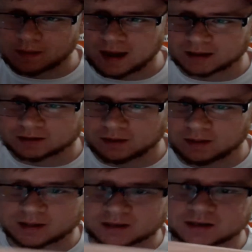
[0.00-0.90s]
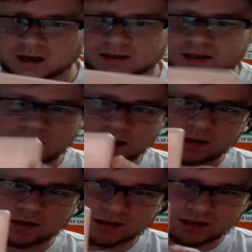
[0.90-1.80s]
the back, so maybe this does
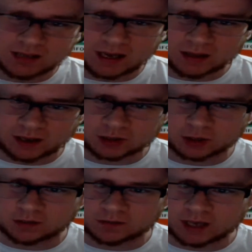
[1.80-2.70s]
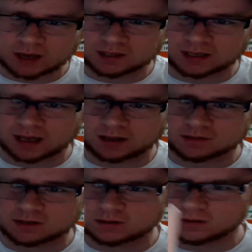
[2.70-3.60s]
this take like 2 different types of
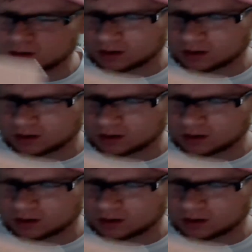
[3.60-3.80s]
games, dude?